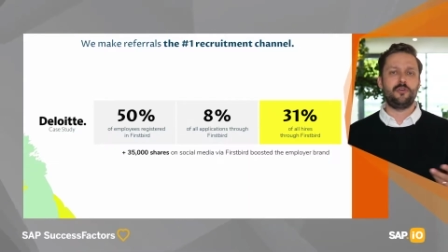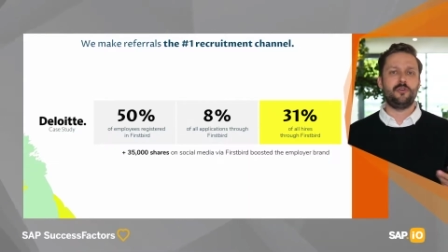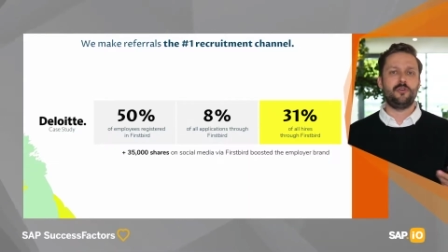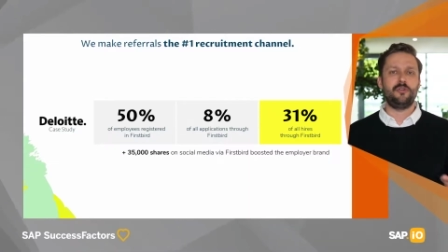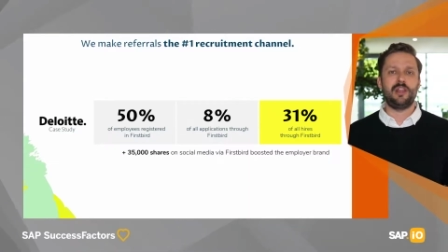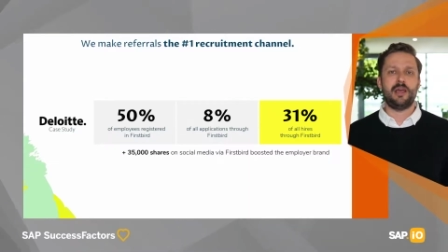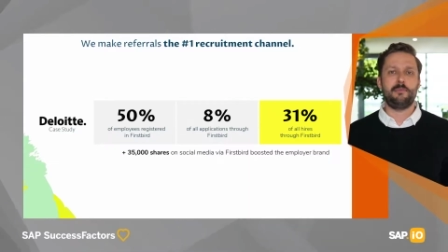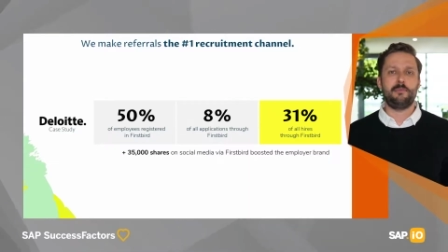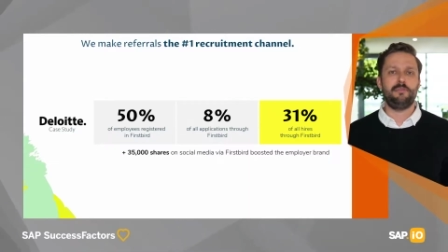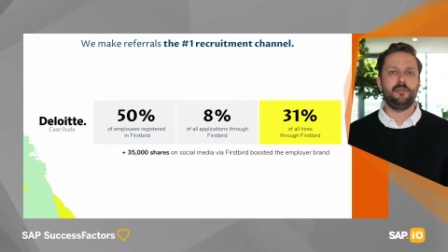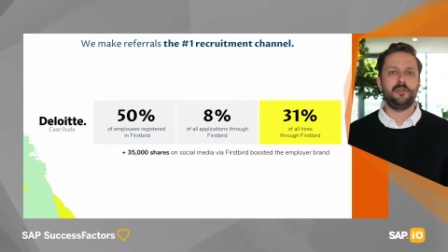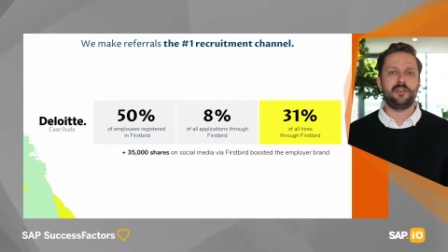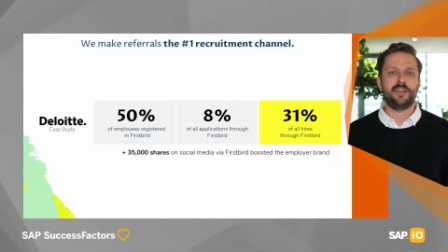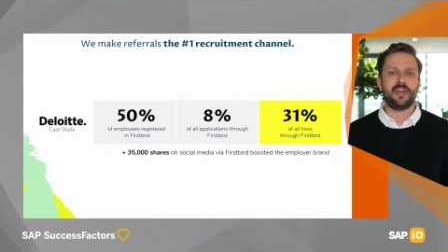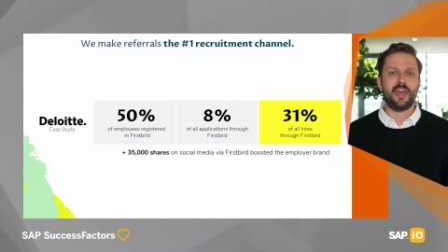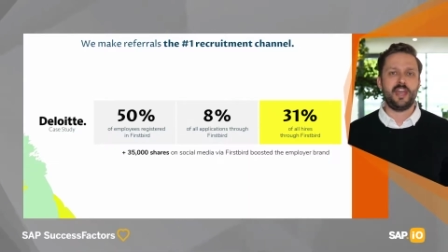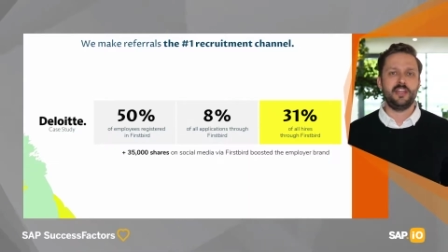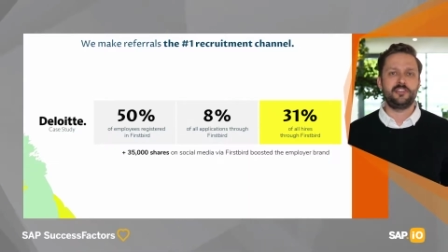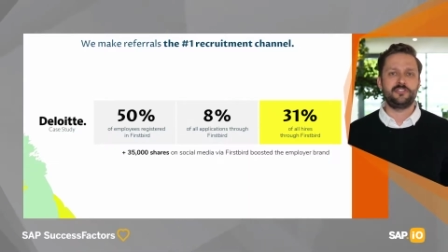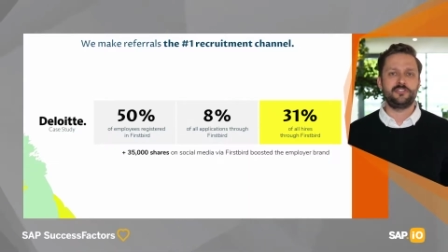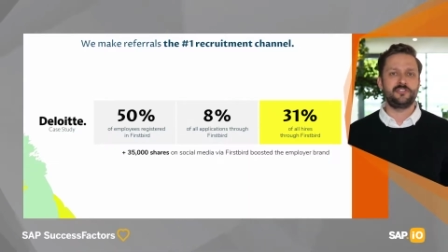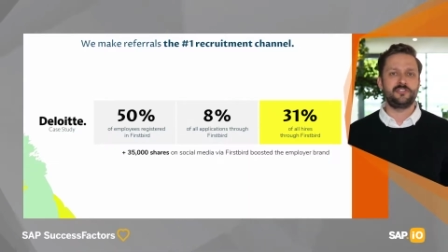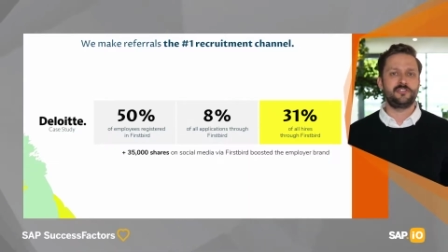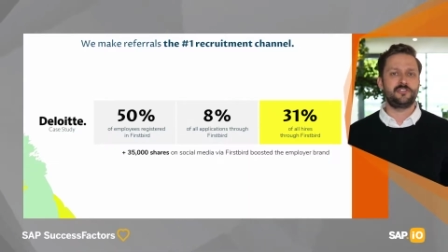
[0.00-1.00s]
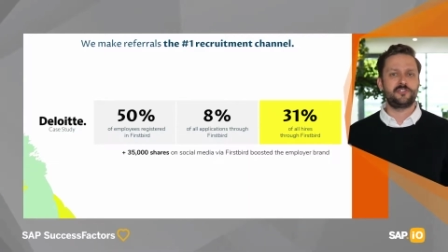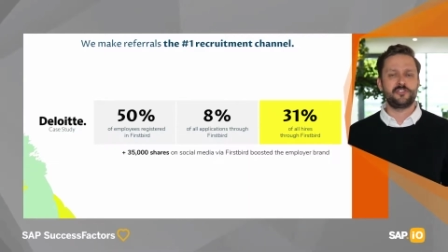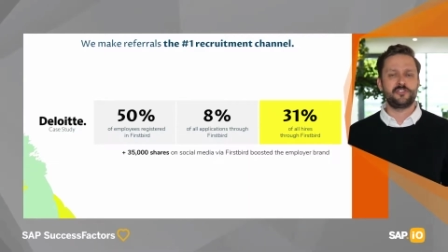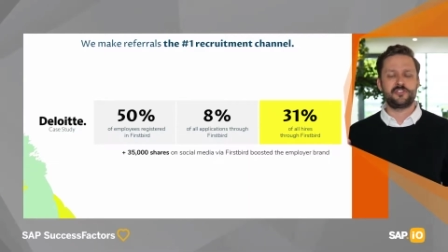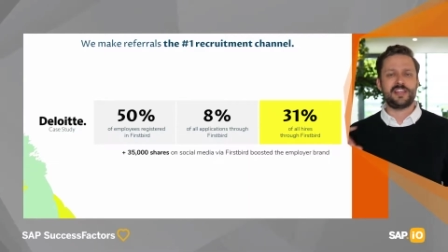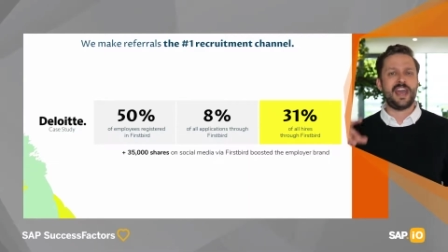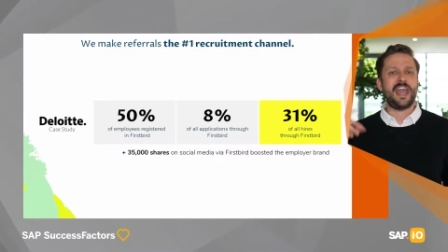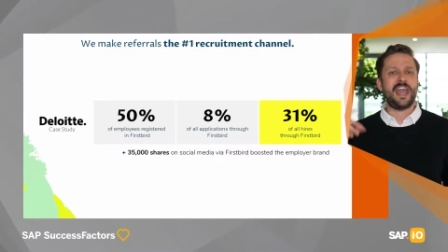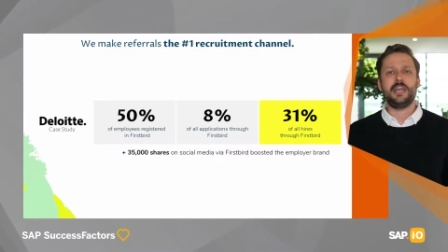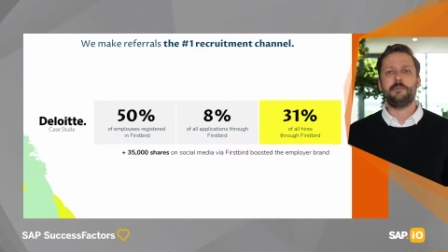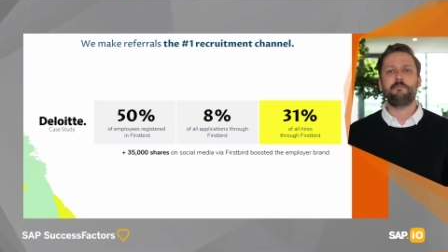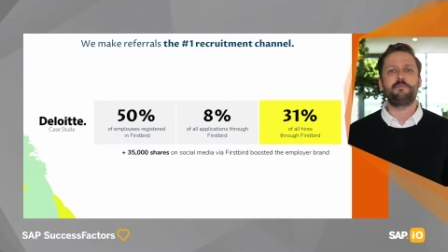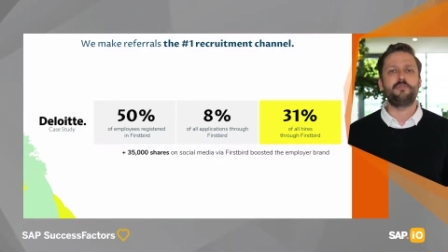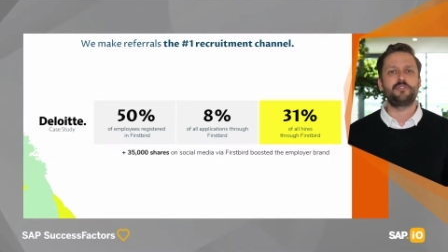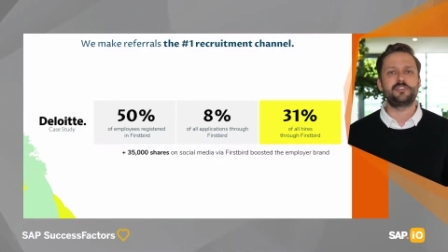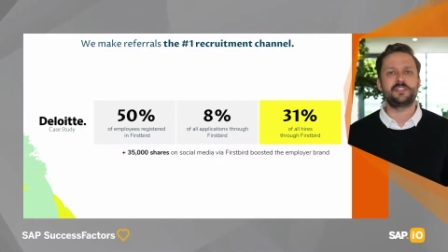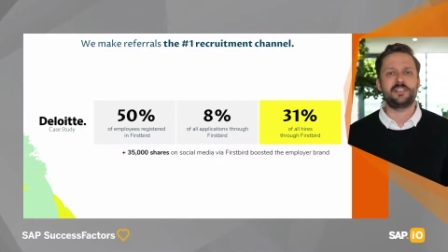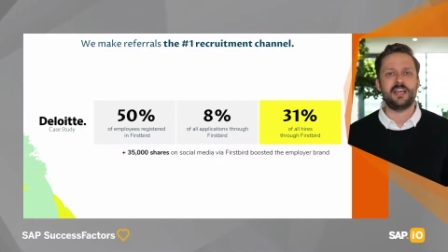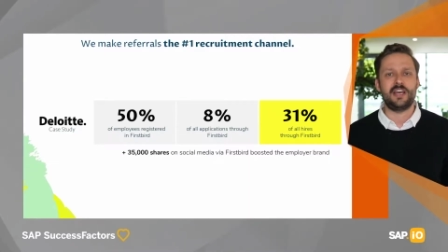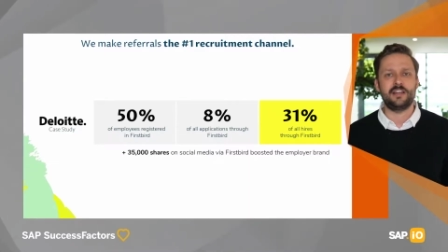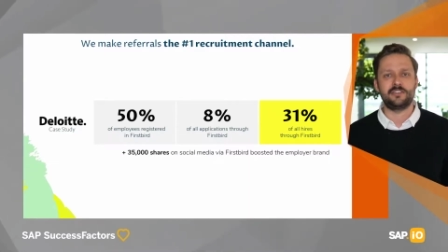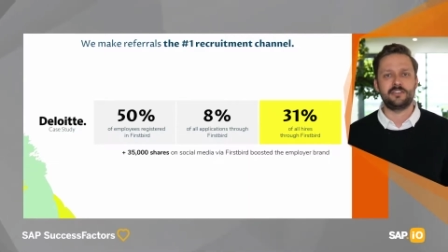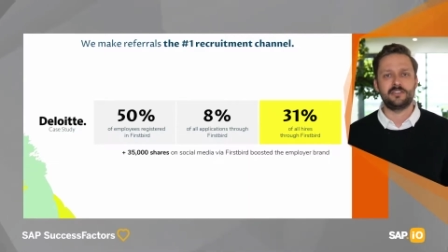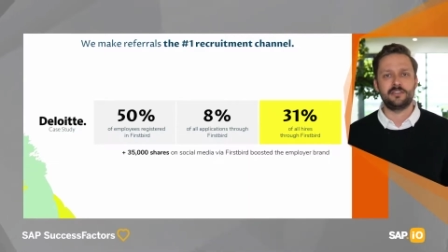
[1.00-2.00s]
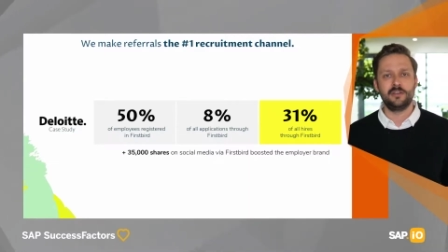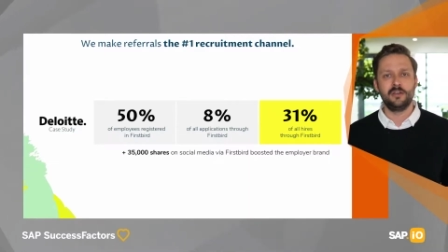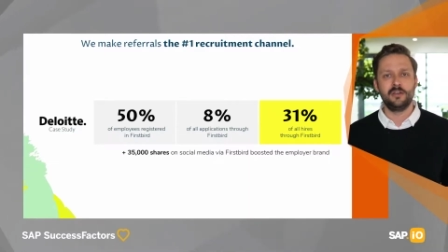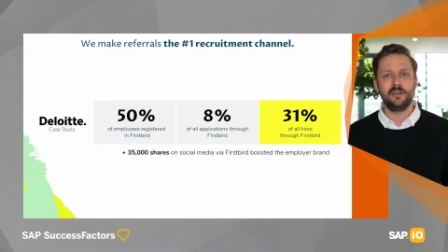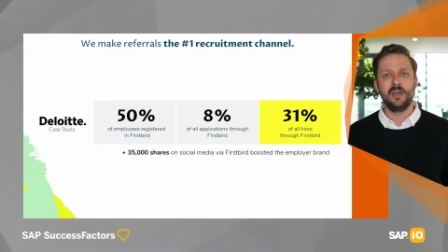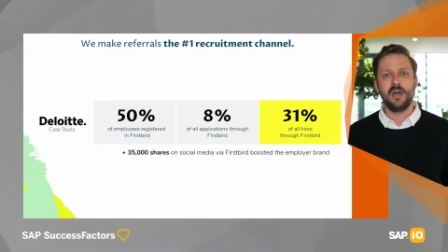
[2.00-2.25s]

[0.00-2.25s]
all applications, just 8%.